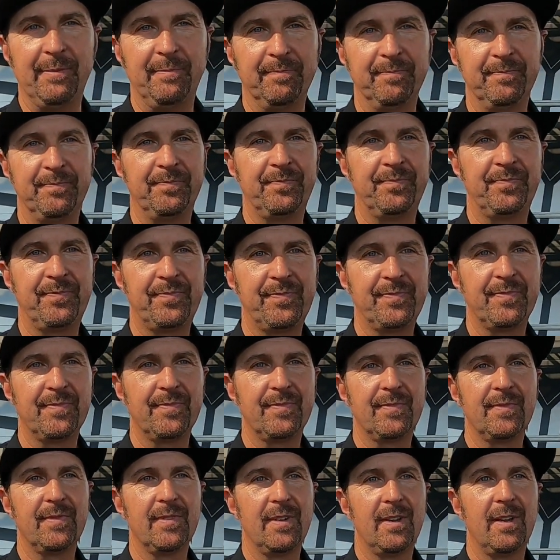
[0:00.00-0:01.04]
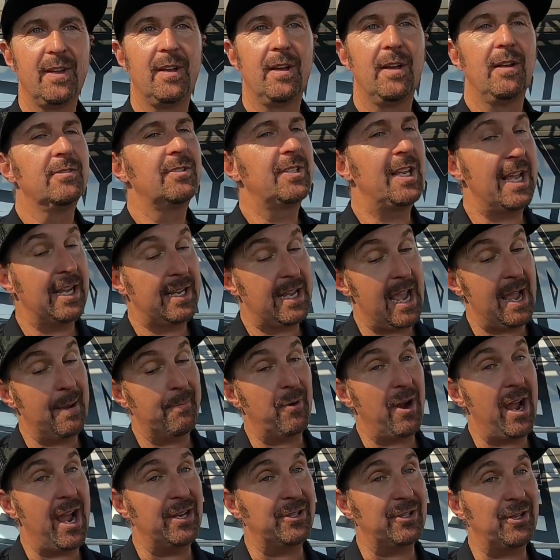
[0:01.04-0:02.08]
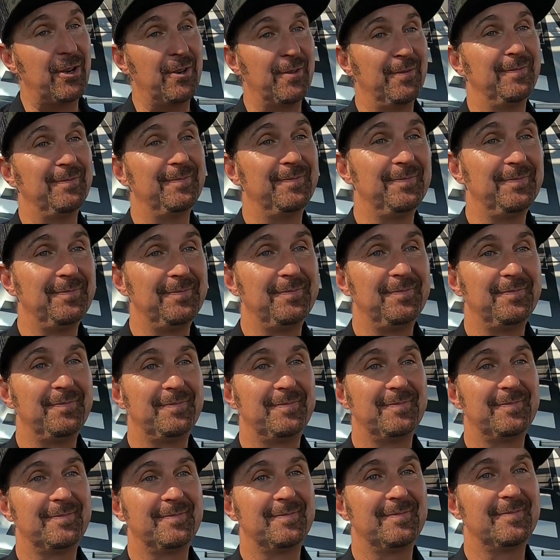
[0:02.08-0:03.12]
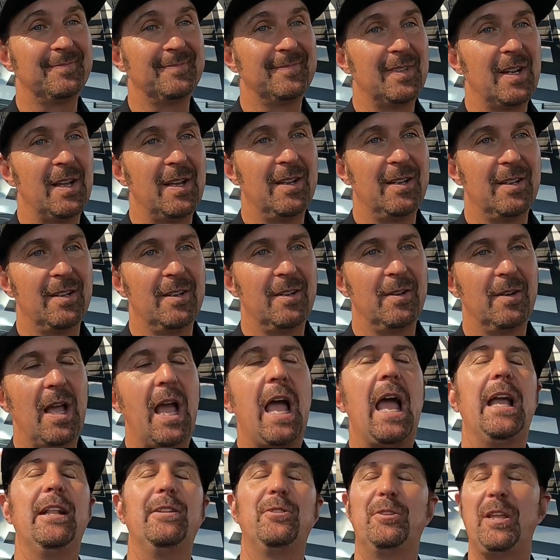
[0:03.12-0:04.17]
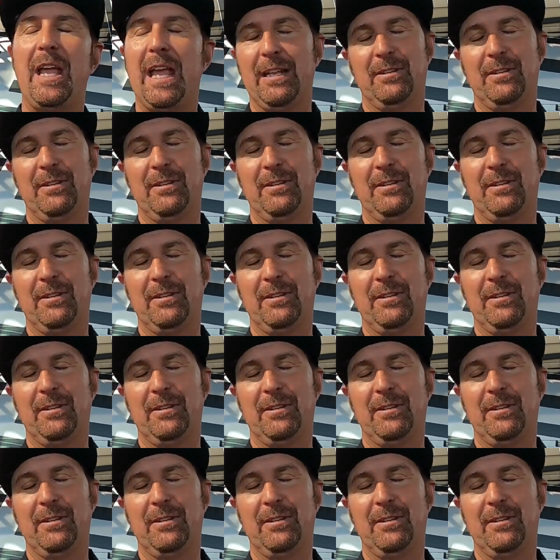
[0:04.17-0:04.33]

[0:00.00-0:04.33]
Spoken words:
And we'll see you guys maybe the next show. Camp Razor, yeah, or it's canceled.